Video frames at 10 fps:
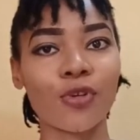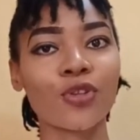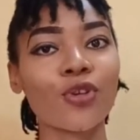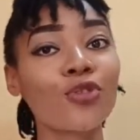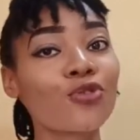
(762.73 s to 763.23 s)

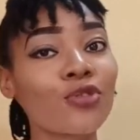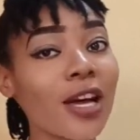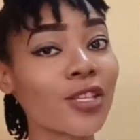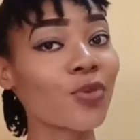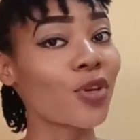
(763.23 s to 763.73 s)
But don't do
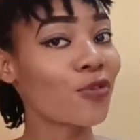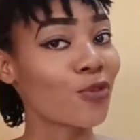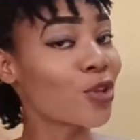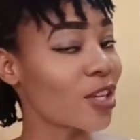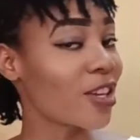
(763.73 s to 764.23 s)
that when
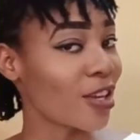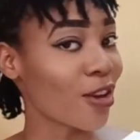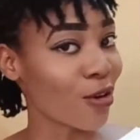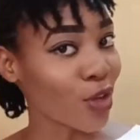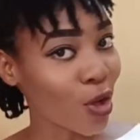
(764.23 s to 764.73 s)
you've not taken
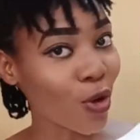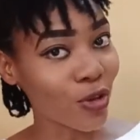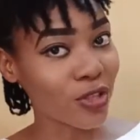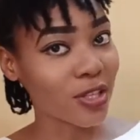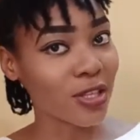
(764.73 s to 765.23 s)
care of the
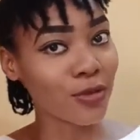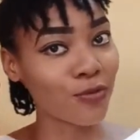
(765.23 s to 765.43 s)
cause.